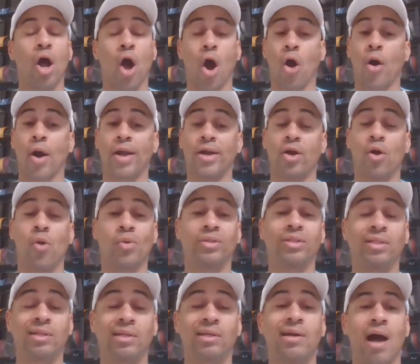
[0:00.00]
All right, go
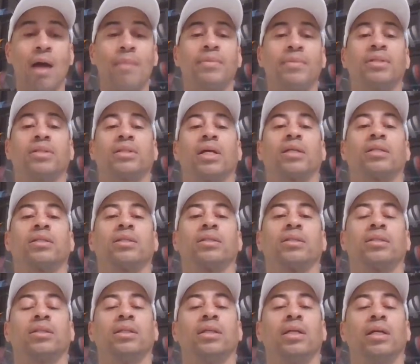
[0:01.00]
into the comment section
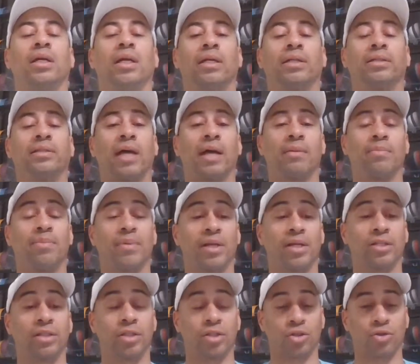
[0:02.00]
and type in
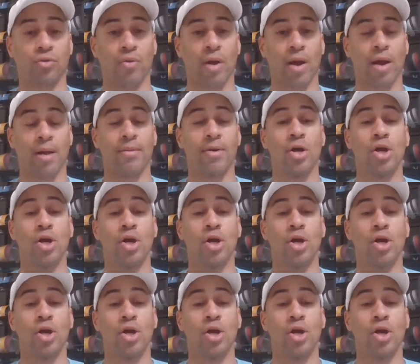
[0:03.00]
subscribe.